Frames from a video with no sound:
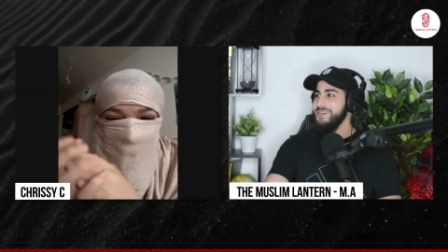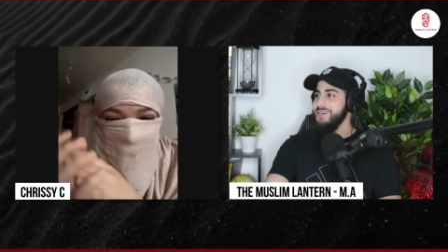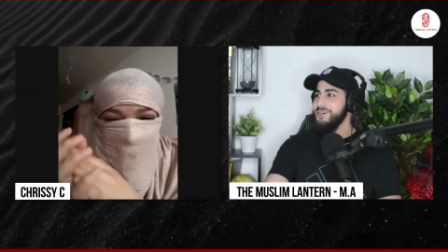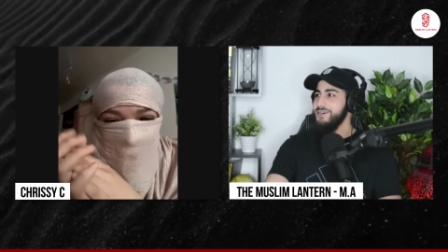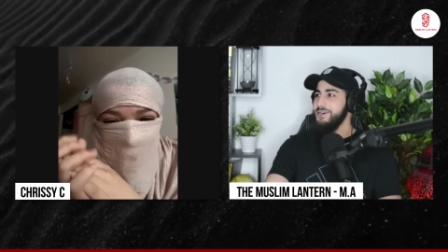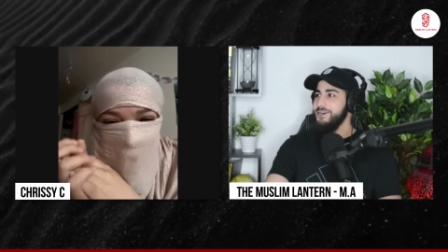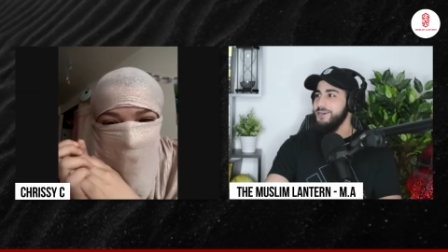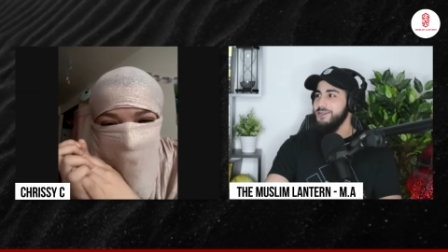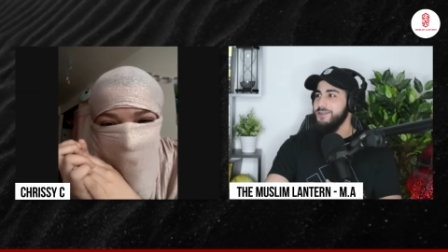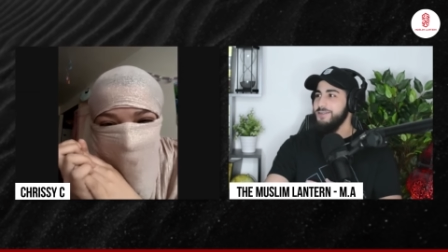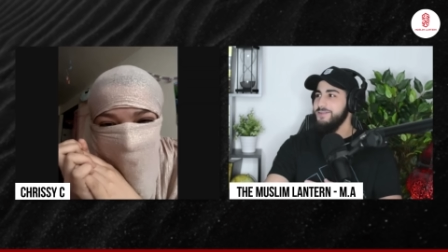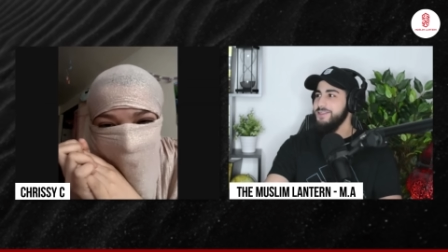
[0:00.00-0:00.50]
all
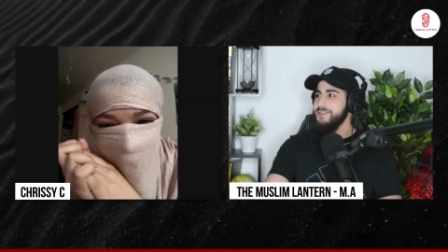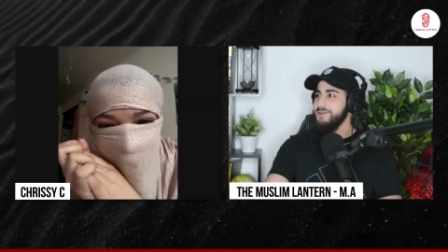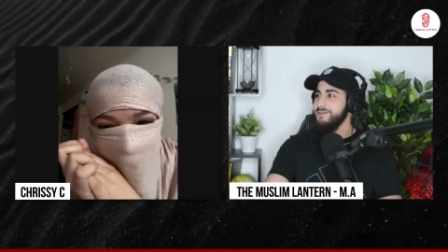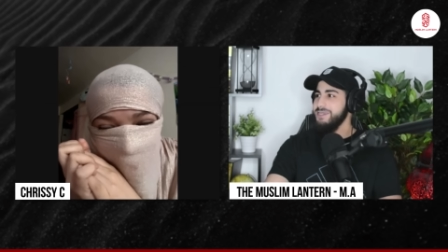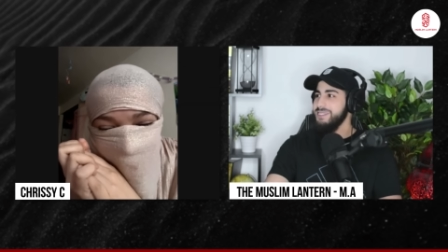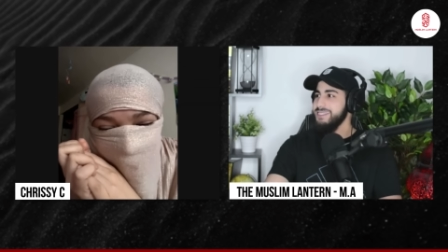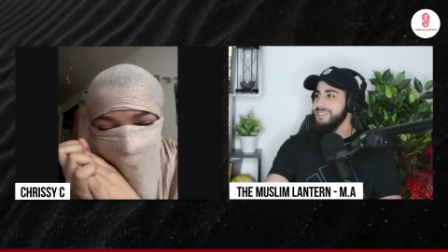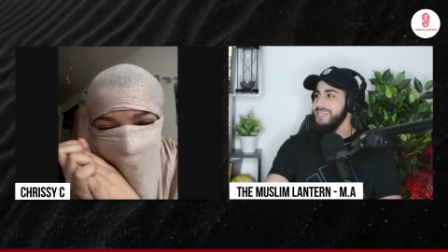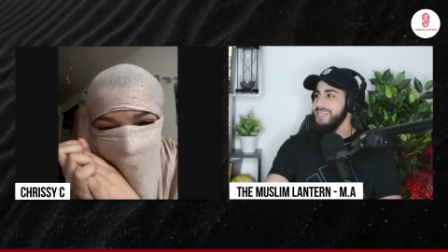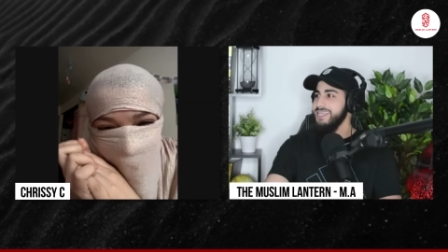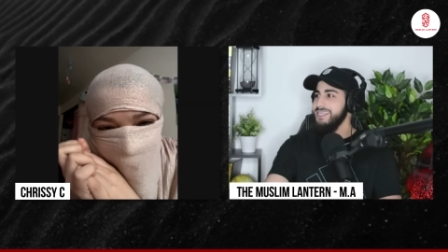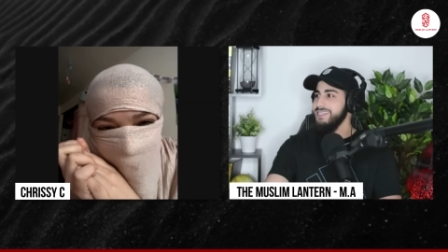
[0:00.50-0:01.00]
of them are
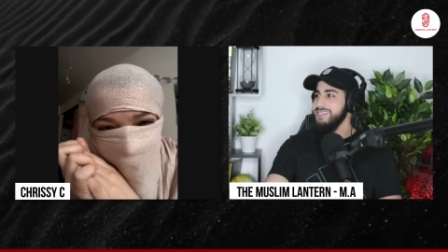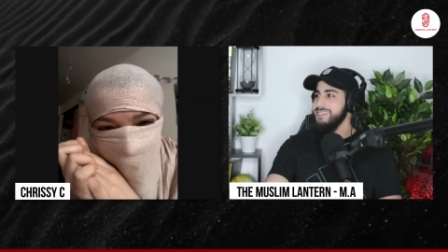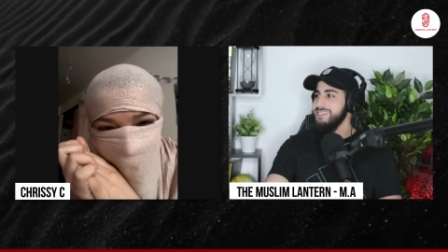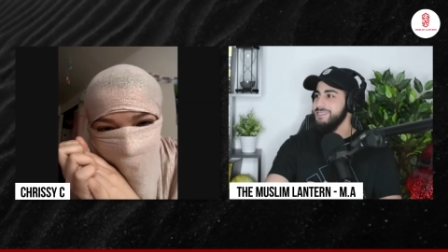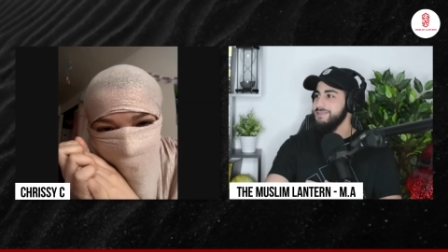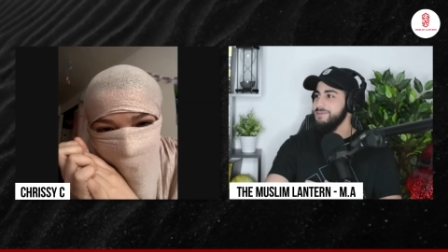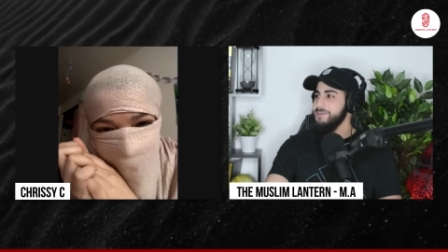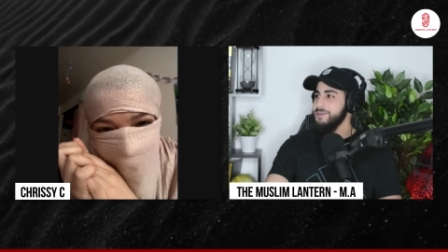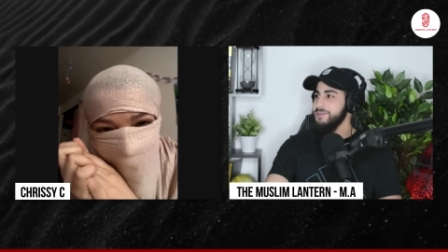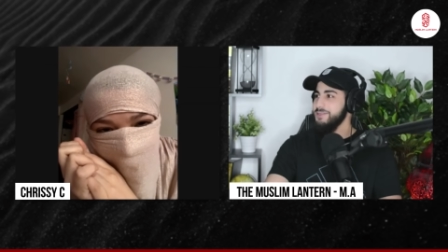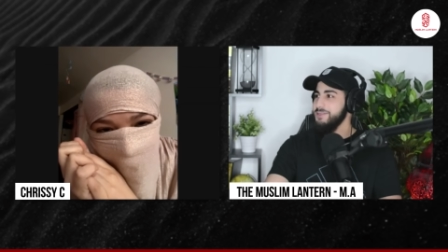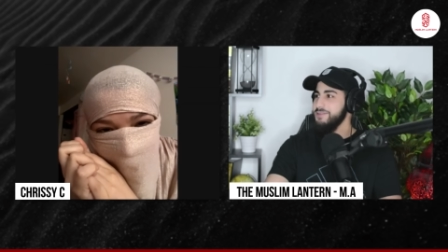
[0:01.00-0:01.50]
saying this is
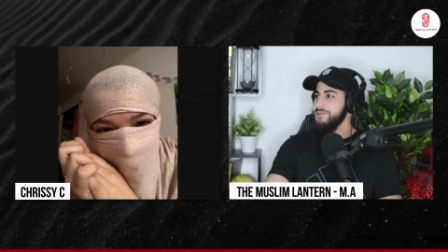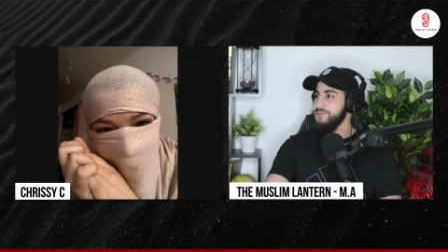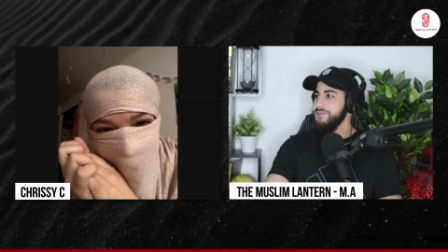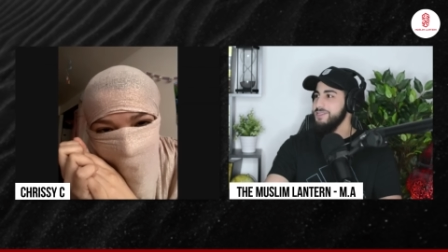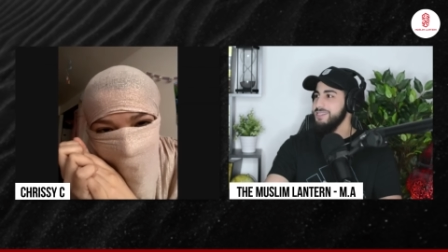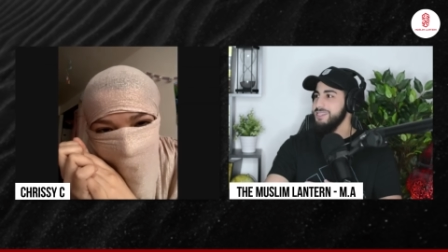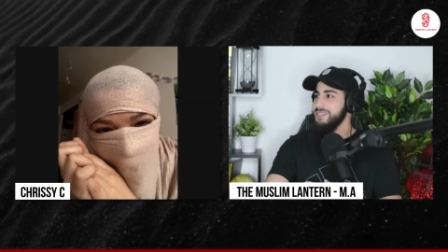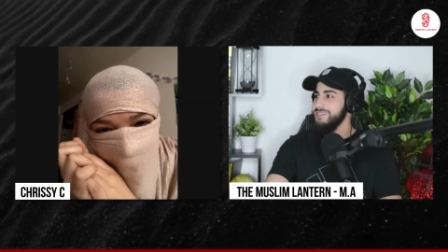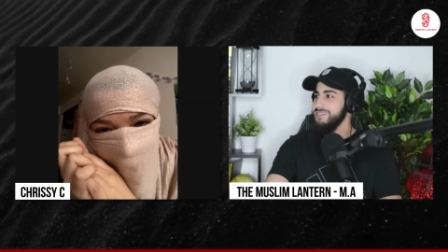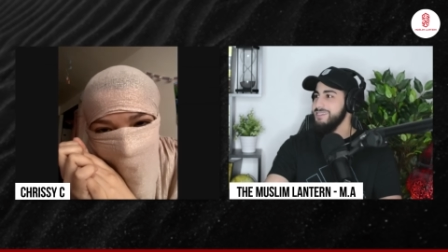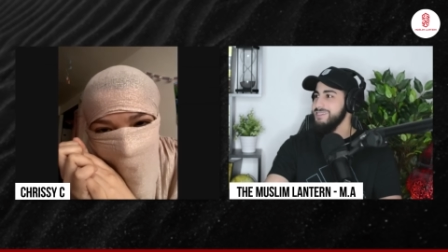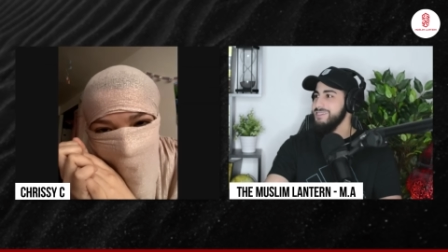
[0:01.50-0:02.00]
beautiful
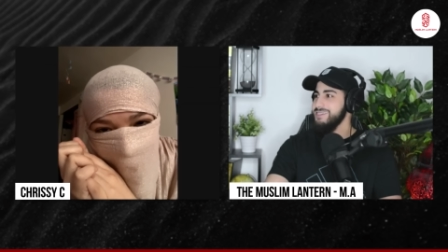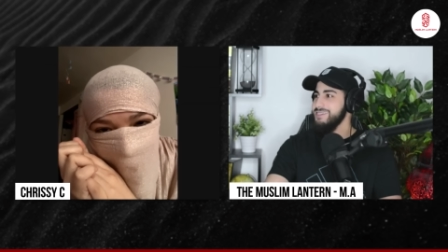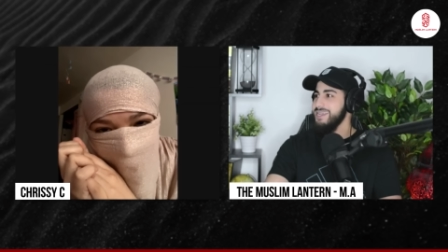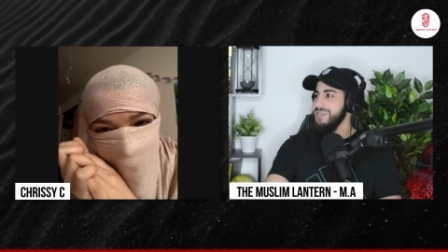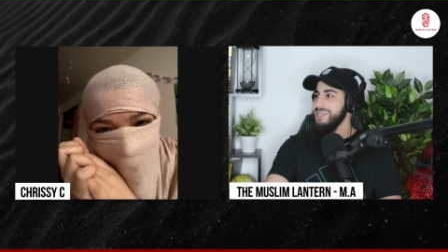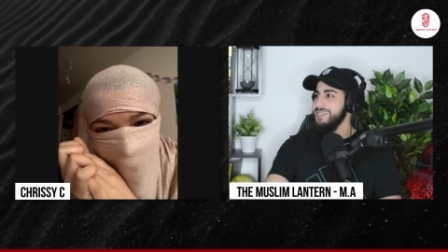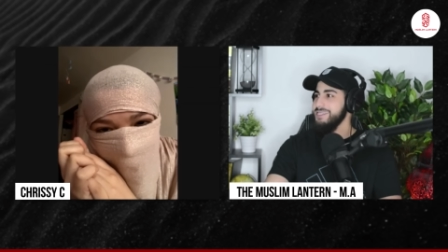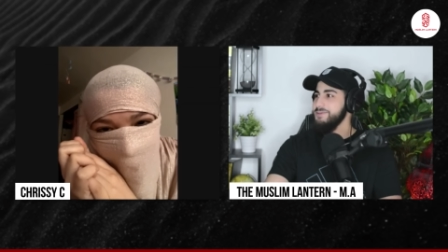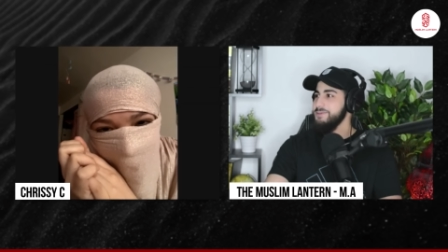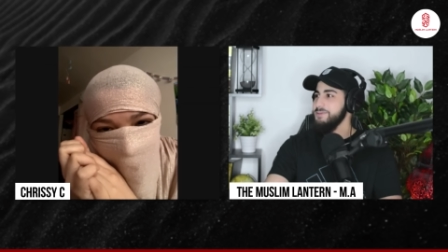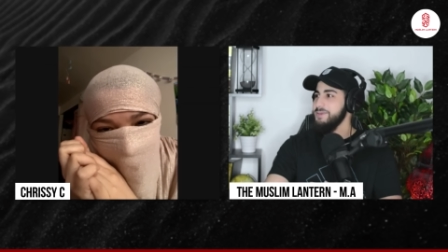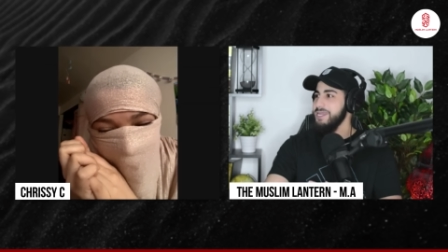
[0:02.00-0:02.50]
this is nice may